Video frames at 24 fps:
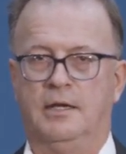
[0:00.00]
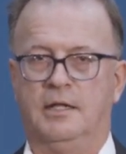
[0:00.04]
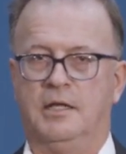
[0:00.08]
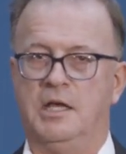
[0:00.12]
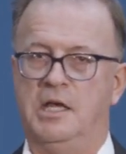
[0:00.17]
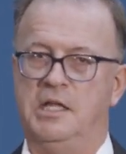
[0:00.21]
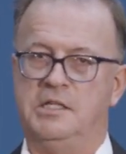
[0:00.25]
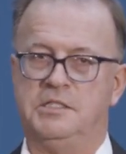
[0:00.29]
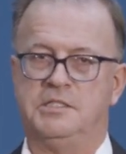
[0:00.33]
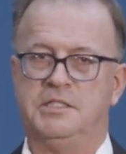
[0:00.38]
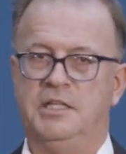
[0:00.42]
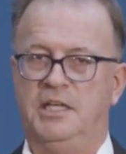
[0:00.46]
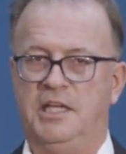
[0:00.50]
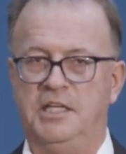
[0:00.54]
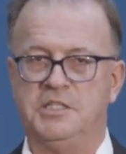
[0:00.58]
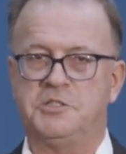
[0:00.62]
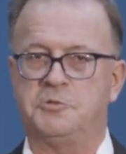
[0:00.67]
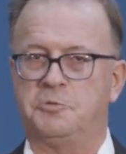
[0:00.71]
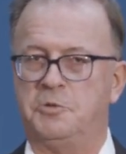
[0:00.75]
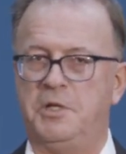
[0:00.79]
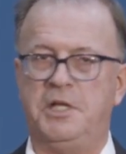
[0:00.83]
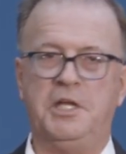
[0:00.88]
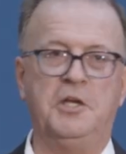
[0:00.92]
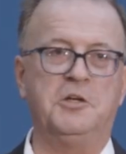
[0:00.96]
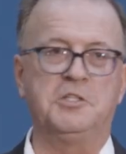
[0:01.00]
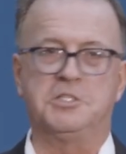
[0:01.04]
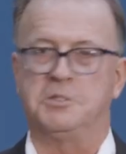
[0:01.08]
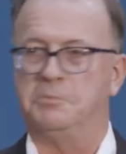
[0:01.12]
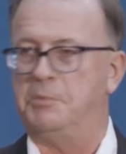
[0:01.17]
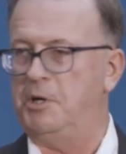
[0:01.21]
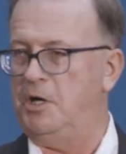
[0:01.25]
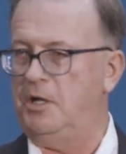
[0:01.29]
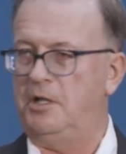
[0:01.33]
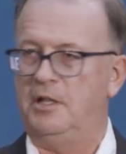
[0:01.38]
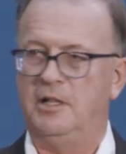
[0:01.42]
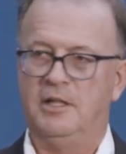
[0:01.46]
Because it's
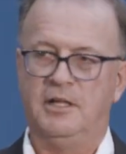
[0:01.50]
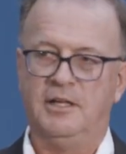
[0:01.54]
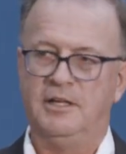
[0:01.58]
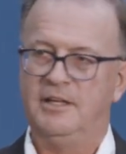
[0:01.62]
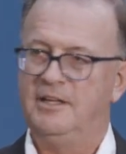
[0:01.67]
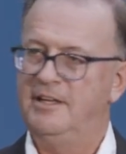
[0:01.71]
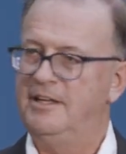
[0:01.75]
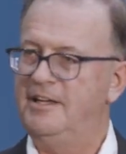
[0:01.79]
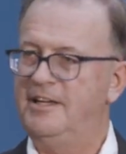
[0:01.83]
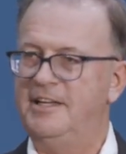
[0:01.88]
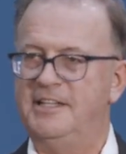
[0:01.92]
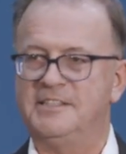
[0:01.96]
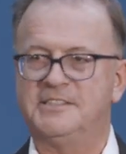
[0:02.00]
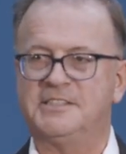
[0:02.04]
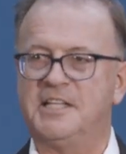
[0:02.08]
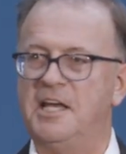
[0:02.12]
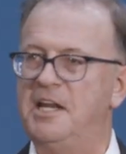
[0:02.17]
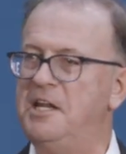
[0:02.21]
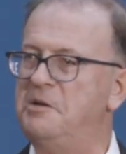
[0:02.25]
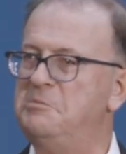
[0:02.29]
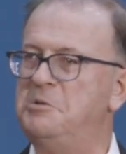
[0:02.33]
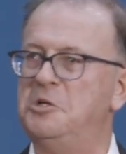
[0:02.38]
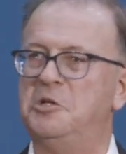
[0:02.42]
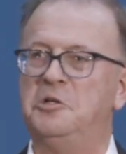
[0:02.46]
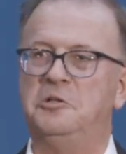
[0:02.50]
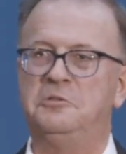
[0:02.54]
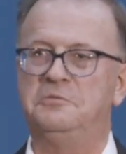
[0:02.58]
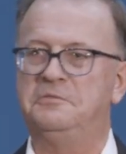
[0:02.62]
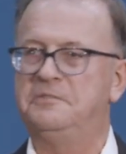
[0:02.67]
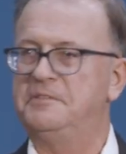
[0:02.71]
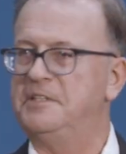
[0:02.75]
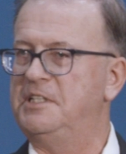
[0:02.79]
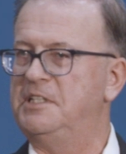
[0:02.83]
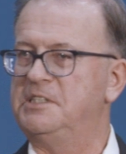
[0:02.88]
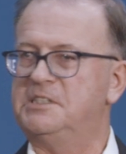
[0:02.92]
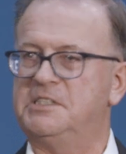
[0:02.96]
reusable. It's going to
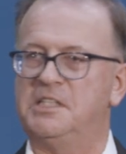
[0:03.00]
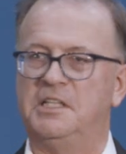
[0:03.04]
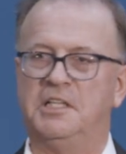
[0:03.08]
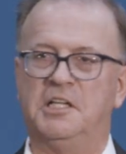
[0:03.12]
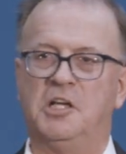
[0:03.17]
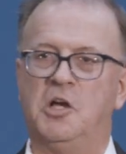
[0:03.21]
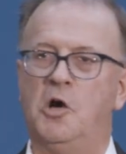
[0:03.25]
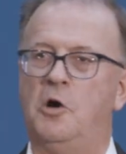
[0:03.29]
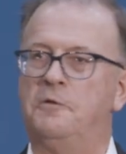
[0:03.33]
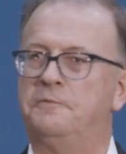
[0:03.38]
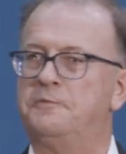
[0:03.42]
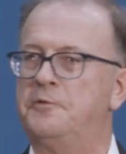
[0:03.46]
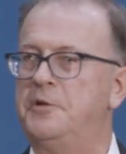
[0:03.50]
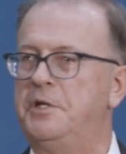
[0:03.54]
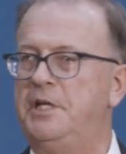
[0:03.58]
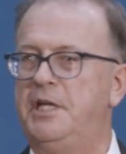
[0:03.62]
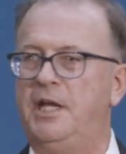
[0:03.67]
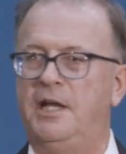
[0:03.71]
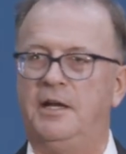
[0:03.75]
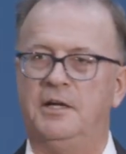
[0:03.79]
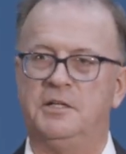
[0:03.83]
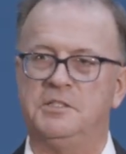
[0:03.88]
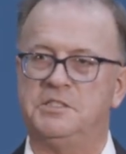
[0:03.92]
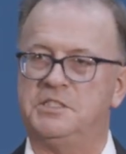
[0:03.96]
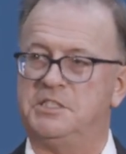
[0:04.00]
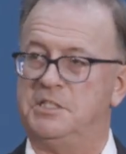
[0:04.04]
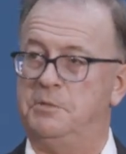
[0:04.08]
move. It's going to go for years.